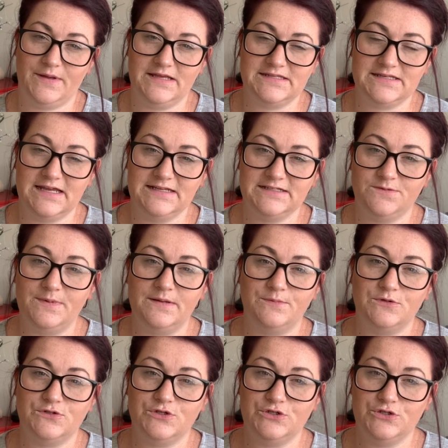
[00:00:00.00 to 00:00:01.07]
it's nice to be
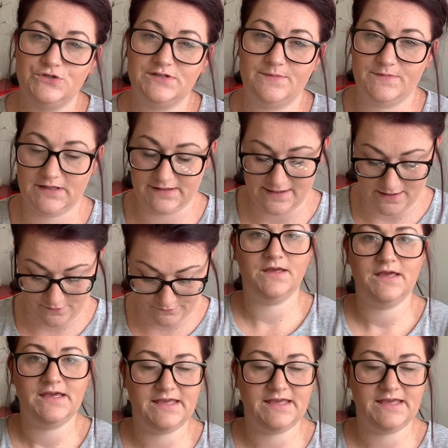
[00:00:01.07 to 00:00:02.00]
able to do something like that.